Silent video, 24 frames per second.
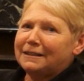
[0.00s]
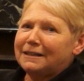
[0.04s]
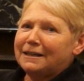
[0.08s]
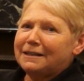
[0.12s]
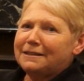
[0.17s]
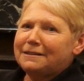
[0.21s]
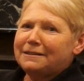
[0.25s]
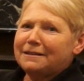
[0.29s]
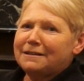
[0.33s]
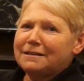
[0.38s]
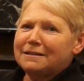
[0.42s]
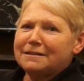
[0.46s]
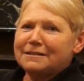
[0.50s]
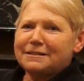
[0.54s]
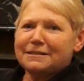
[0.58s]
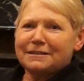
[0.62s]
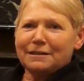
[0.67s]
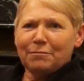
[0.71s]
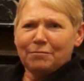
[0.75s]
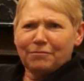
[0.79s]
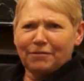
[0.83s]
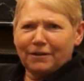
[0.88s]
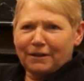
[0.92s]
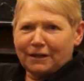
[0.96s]
It didn't
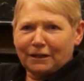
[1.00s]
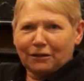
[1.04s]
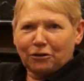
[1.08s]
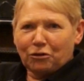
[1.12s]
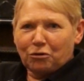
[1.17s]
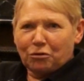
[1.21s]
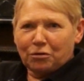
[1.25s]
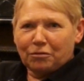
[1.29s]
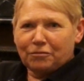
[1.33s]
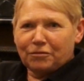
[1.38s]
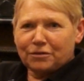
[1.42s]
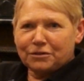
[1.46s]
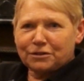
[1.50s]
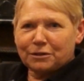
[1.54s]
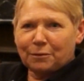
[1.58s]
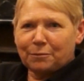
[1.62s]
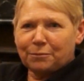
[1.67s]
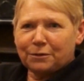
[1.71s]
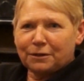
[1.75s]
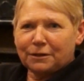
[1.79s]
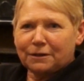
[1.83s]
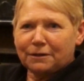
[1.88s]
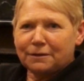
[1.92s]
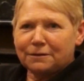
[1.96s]
seem very long for
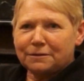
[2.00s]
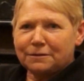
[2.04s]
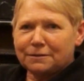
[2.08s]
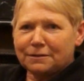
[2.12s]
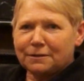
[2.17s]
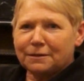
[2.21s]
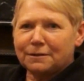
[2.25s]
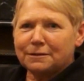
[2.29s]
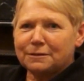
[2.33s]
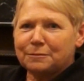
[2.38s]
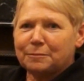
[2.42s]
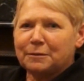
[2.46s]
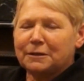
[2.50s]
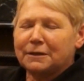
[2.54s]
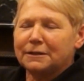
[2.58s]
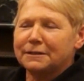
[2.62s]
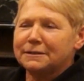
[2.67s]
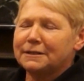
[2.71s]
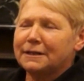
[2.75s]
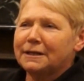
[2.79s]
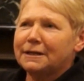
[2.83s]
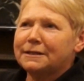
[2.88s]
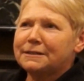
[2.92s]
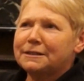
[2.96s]
something as big as
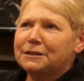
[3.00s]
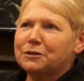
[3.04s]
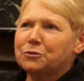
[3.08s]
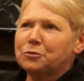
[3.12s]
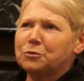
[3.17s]
that.